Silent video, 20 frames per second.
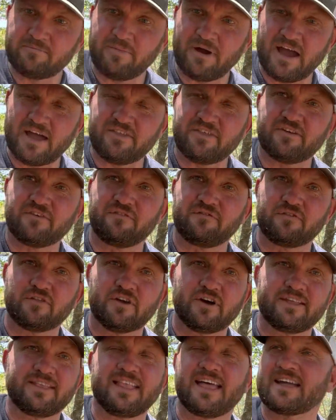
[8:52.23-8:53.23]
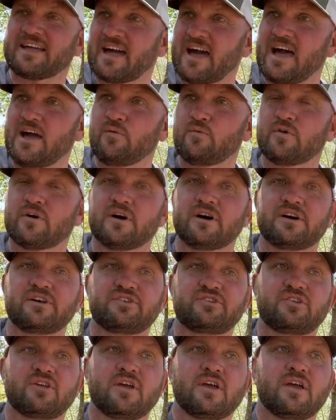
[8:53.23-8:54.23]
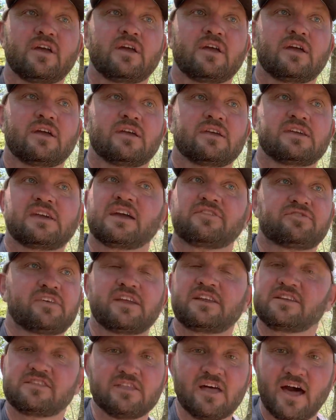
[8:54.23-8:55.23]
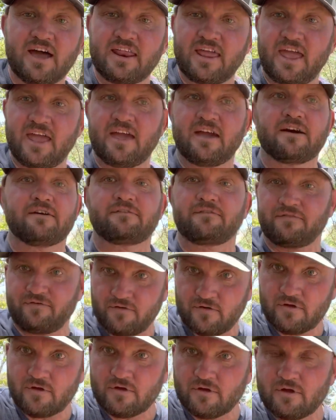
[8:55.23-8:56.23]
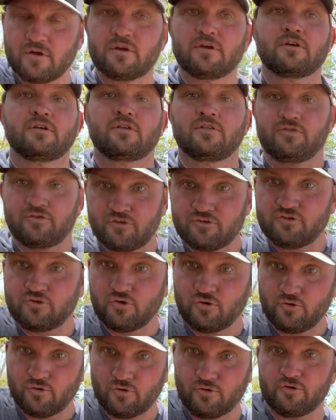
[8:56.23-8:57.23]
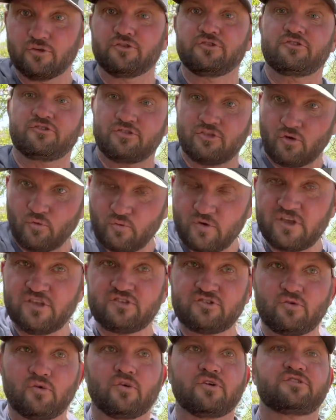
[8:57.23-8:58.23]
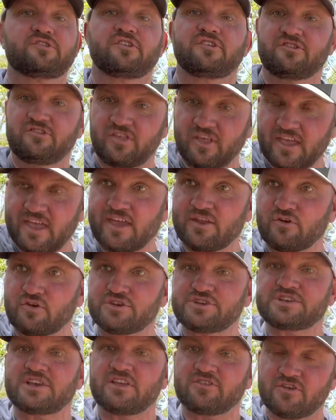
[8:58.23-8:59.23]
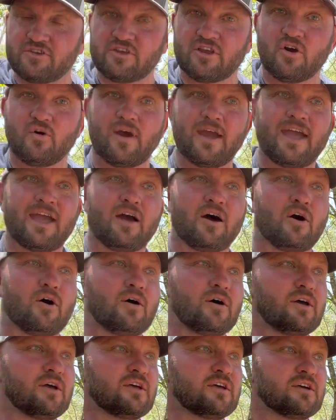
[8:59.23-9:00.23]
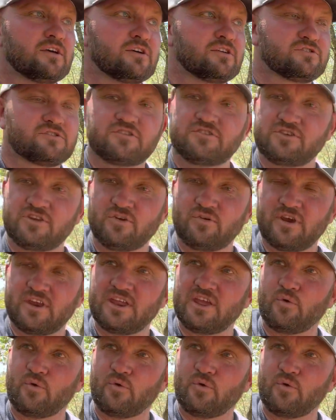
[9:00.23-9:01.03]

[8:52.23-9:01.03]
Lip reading: by the flood like I was, yet they did not have the tools, the resources, the energy, the know-how to do any